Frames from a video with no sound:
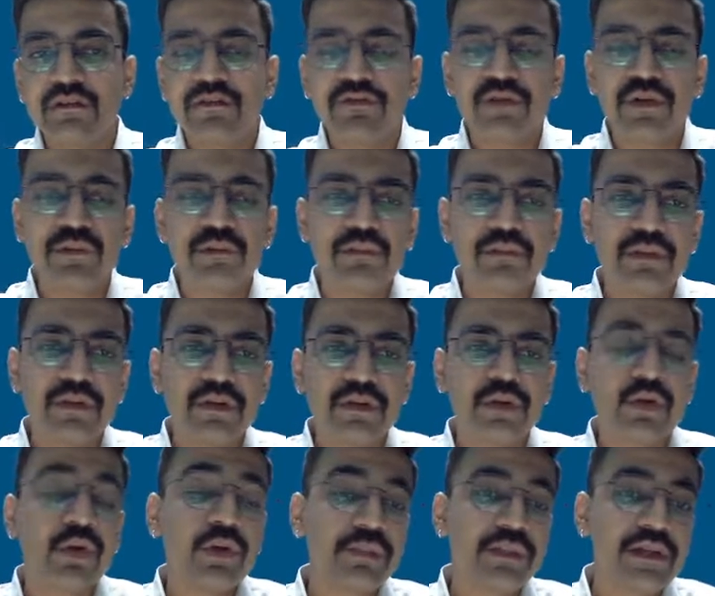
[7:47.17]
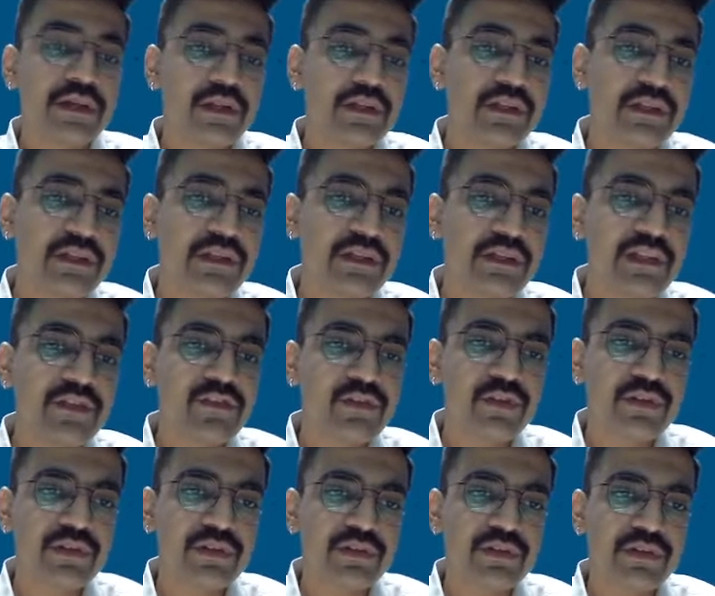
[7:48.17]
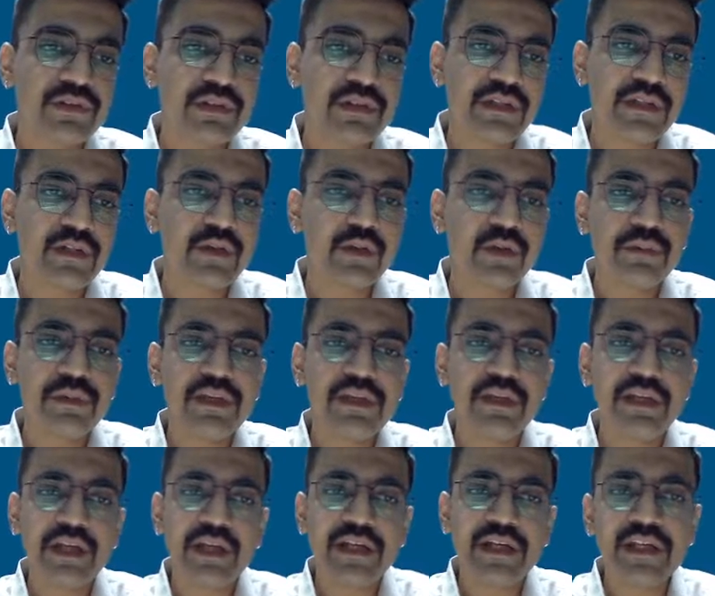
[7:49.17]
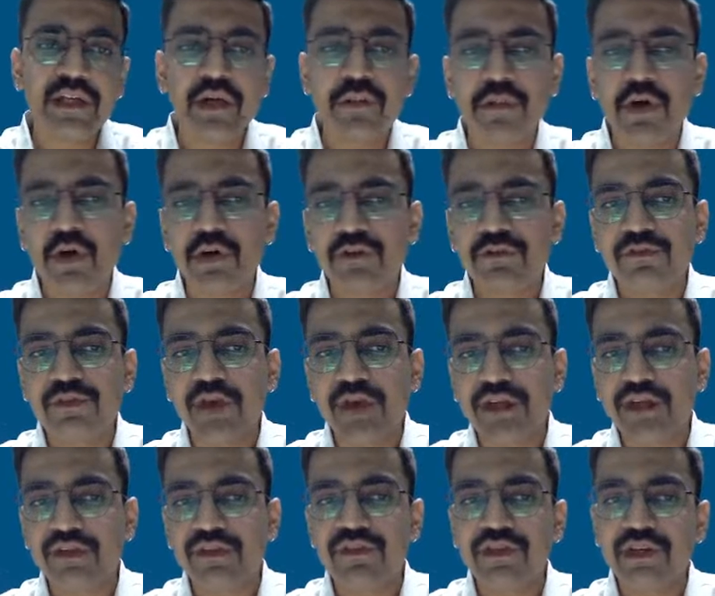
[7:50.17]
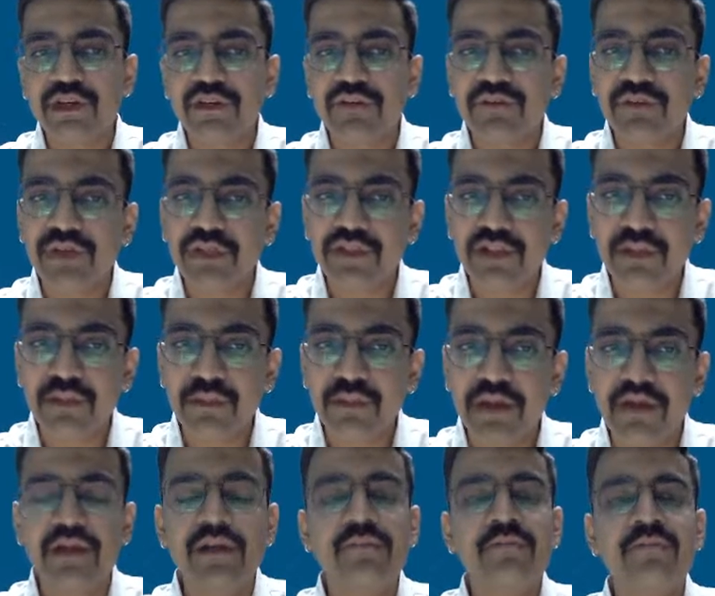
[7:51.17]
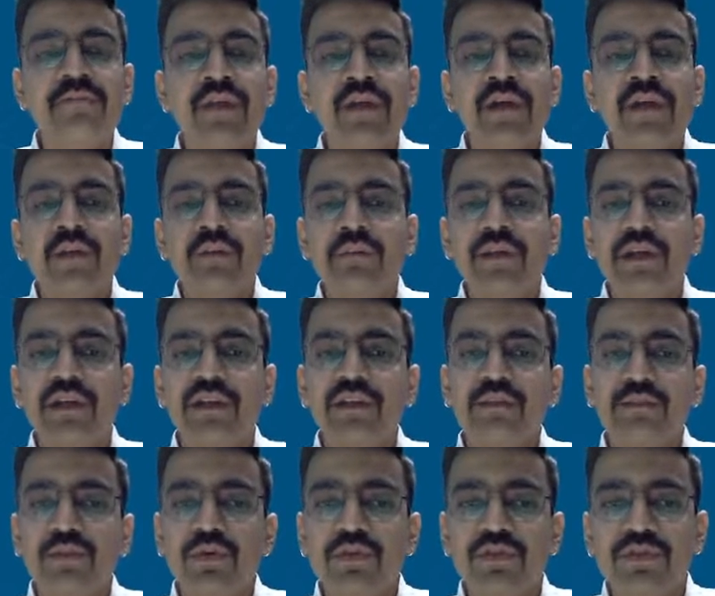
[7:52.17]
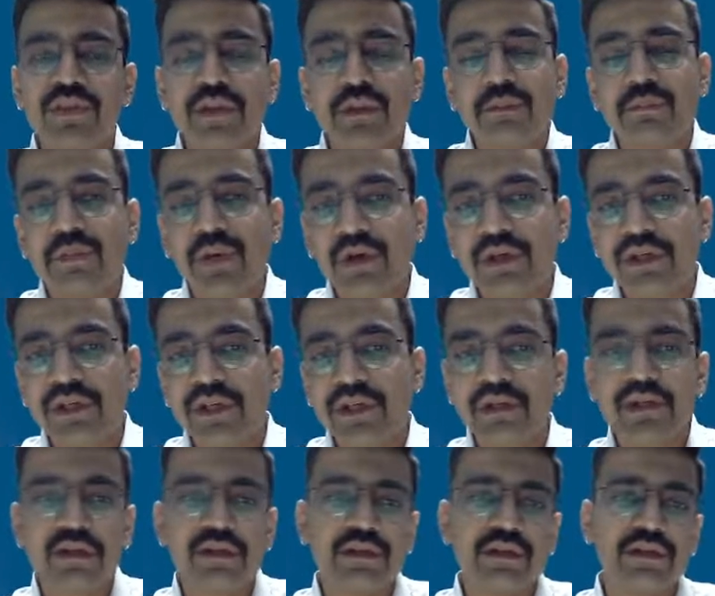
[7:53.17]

from could be these could there could be any amount of factors that affect the demand, but the most important,